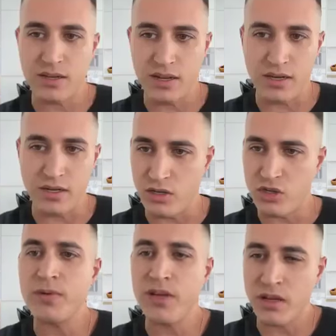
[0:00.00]
the
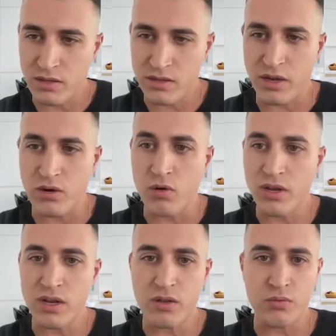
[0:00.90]
job site. They
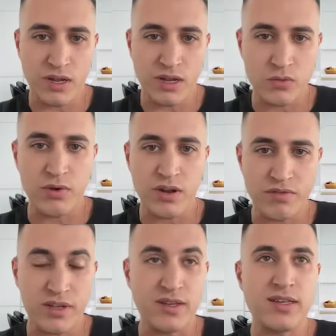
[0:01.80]
coordinate with us
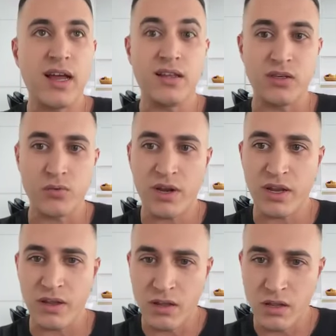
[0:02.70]
whenever the site is
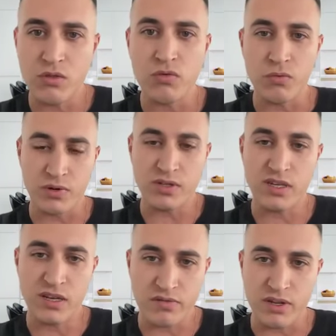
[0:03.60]
ready to
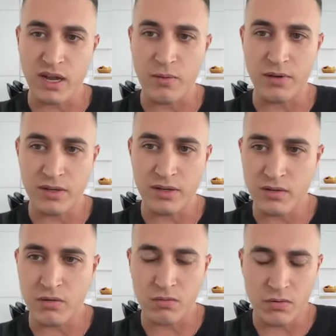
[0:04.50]
receive the cabinet.
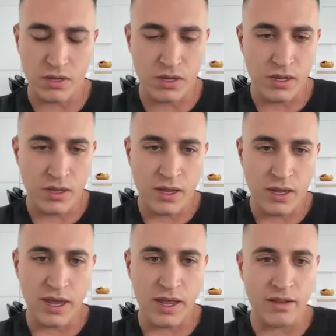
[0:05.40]

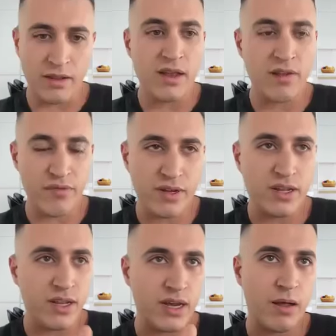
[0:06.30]
And yeah, the fact
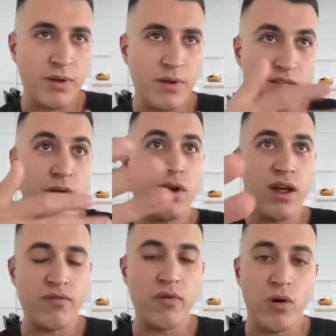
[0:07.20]
that the cabinets
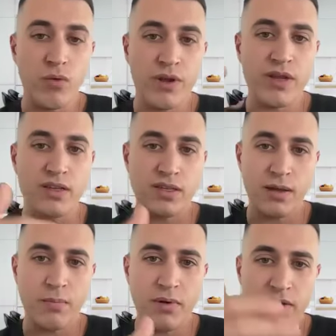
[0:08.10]
arrive already
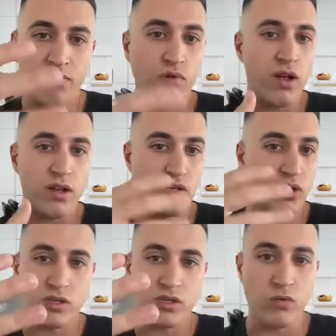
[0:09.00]
assembled for us
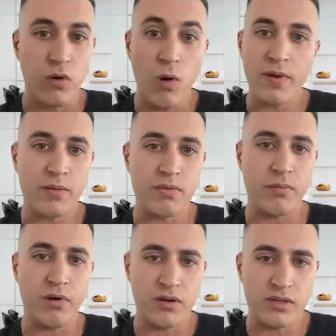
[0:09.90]
just to open up the
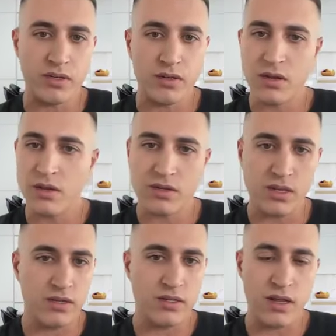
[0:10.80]
box,
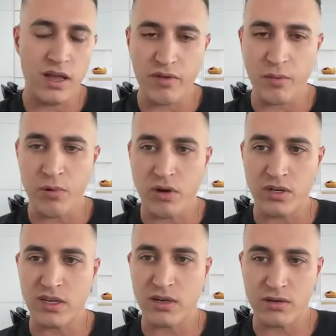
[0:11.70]
since every box